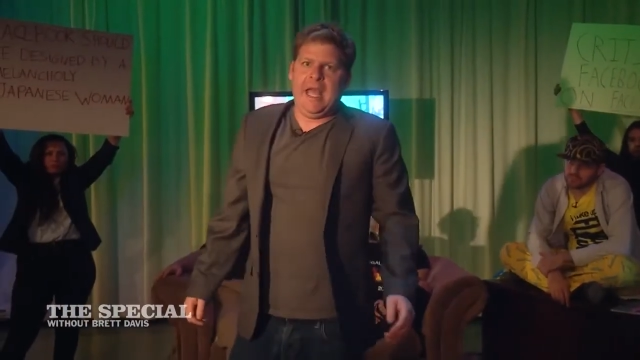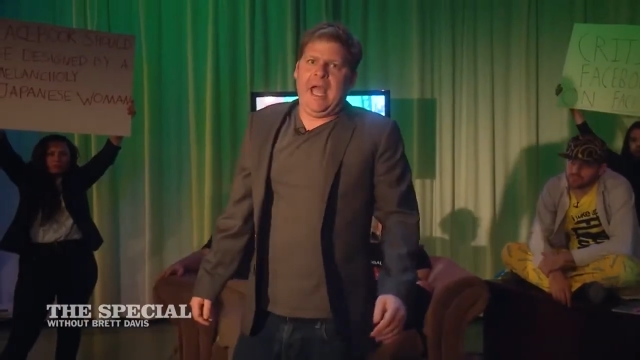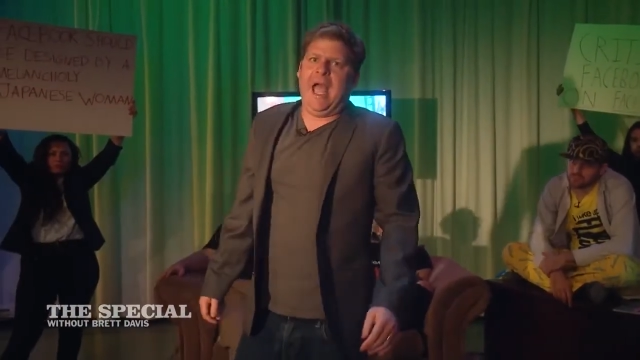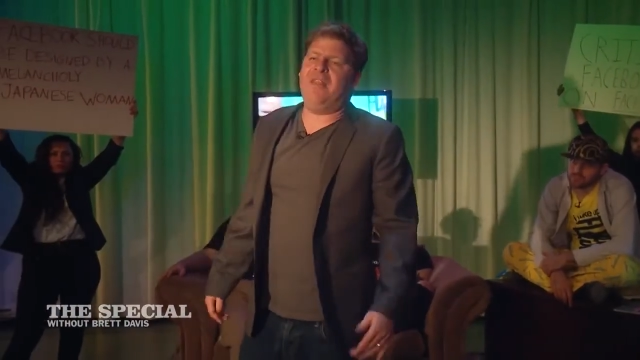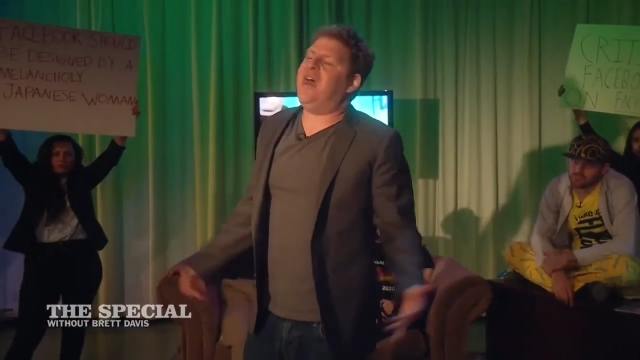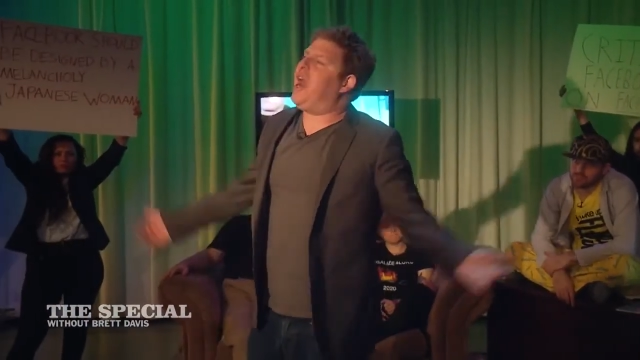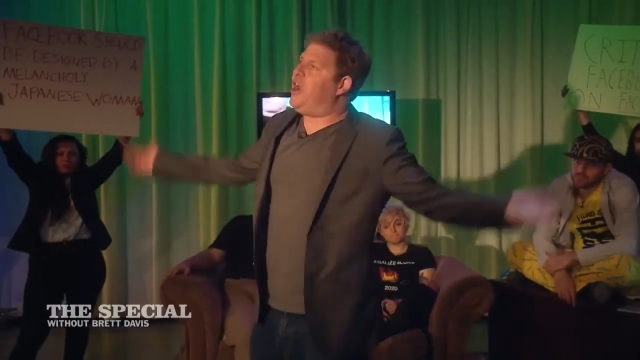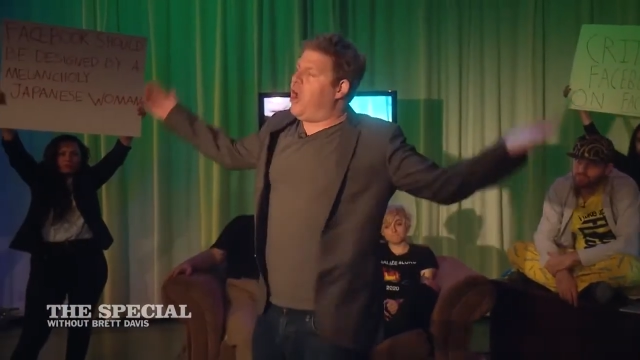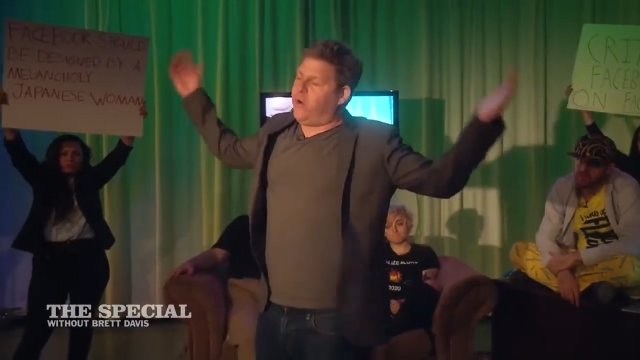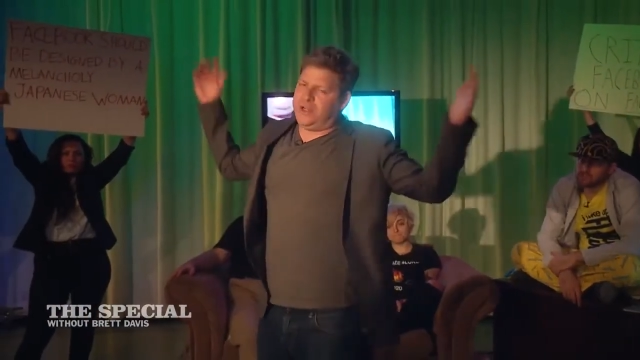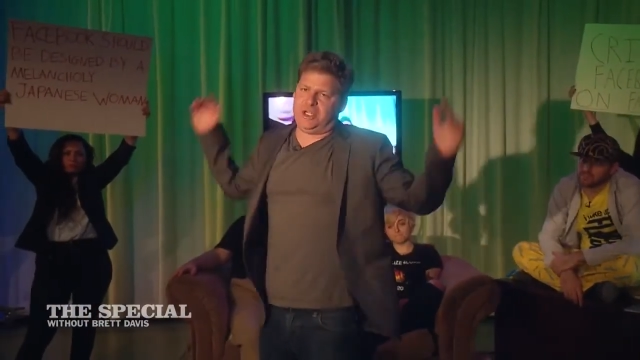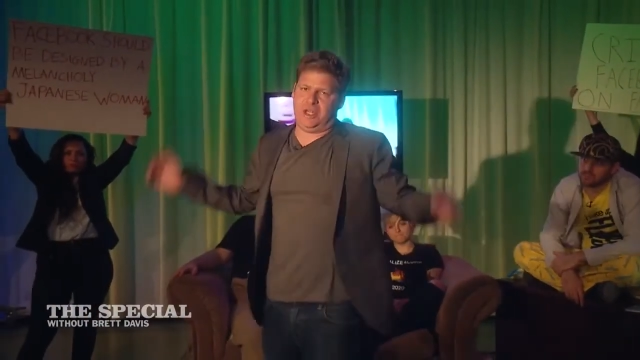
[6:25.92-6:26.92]
And then I
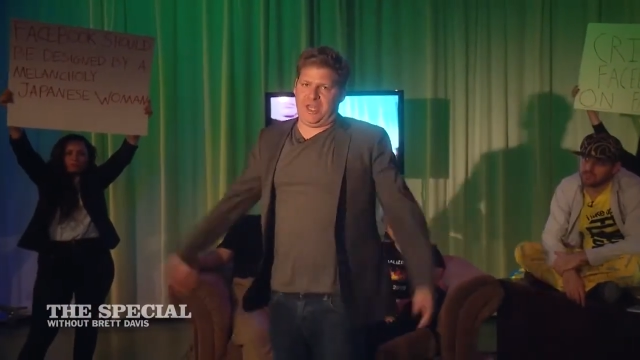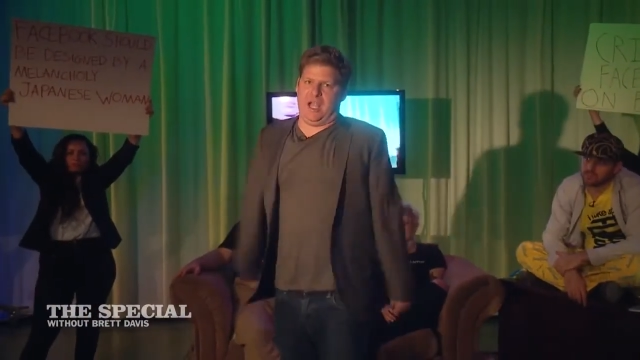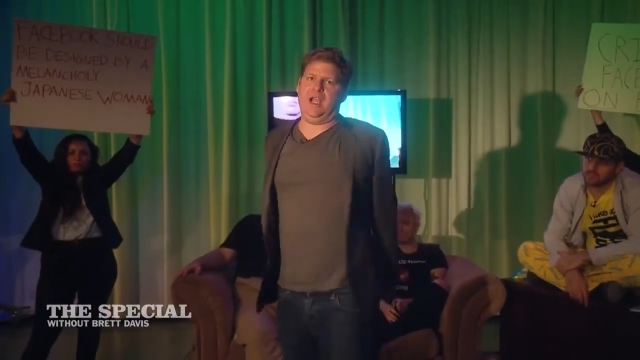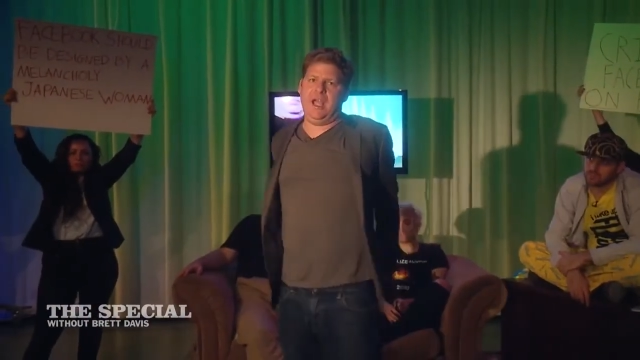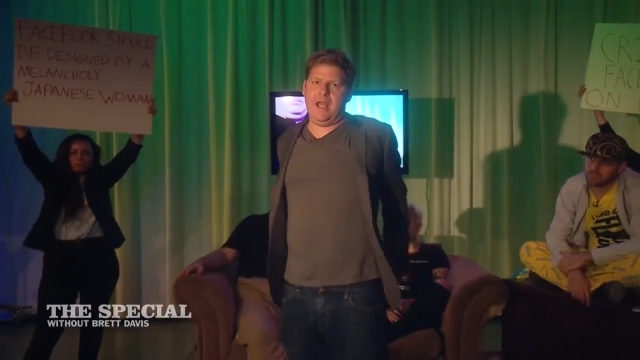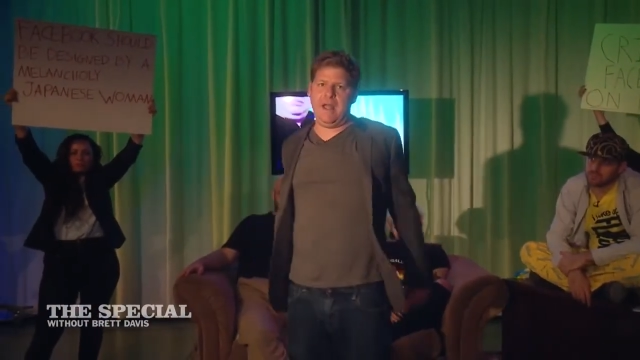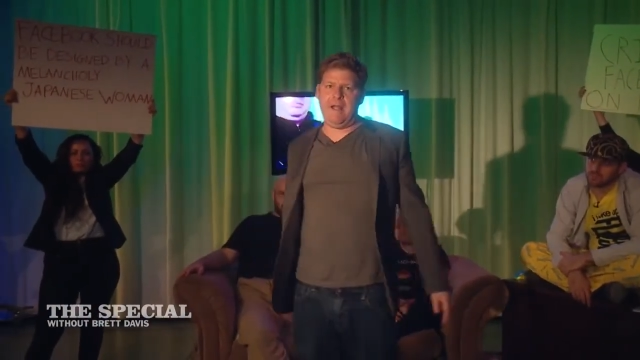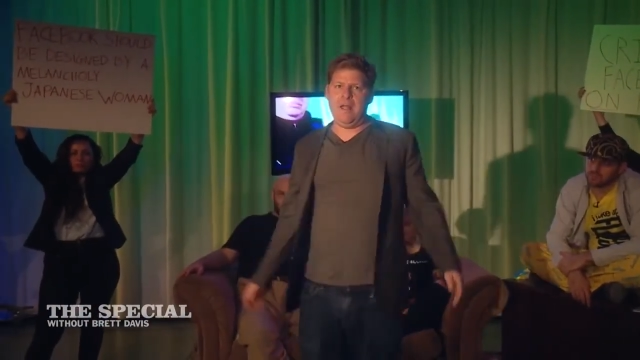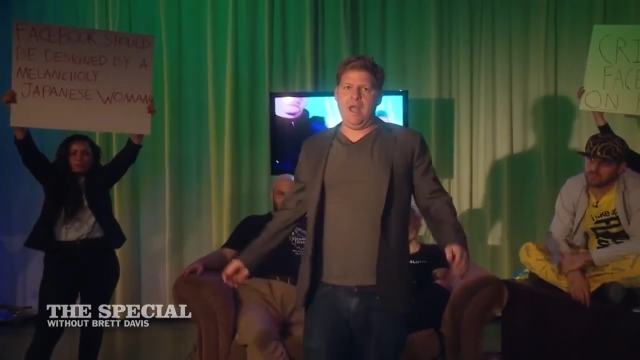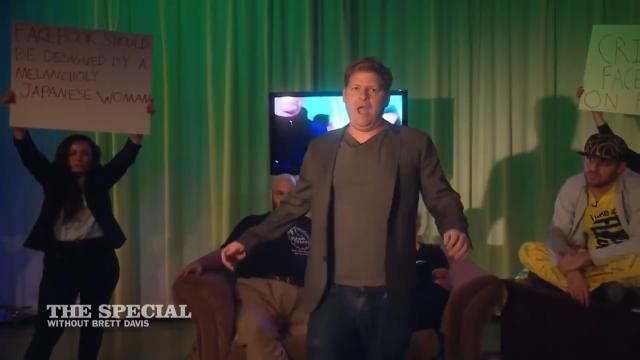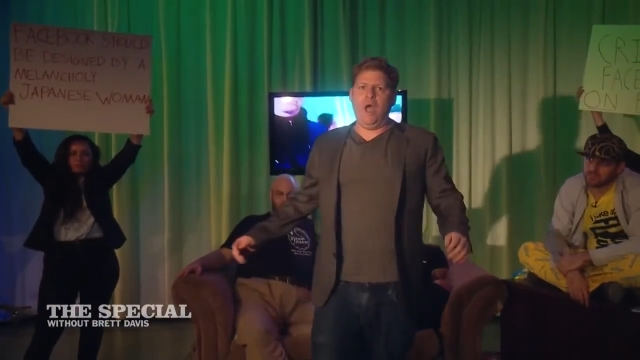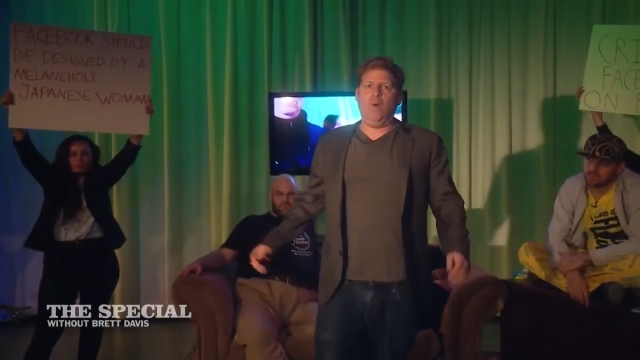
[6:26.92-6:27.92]
know what you think.
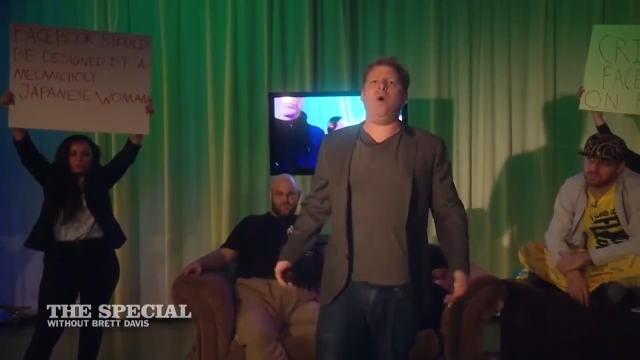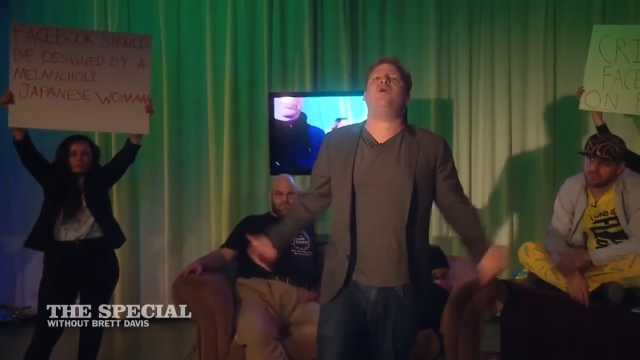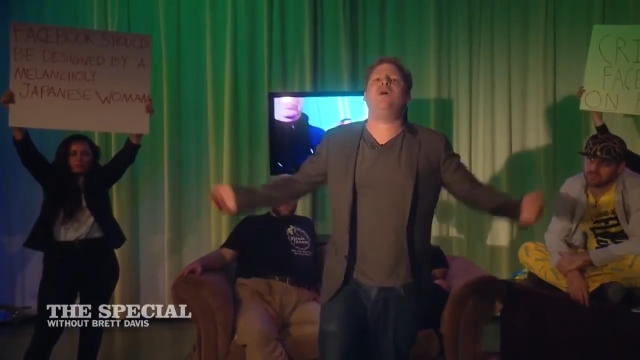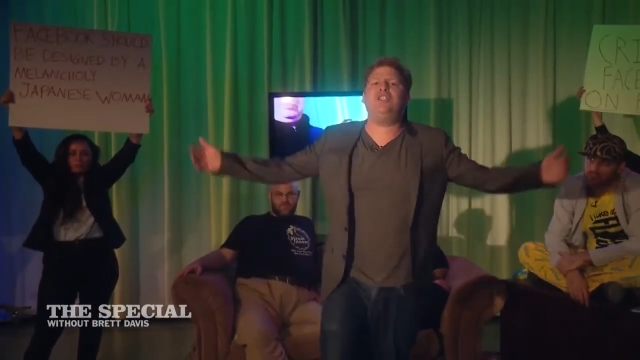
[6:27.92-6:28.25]
What do we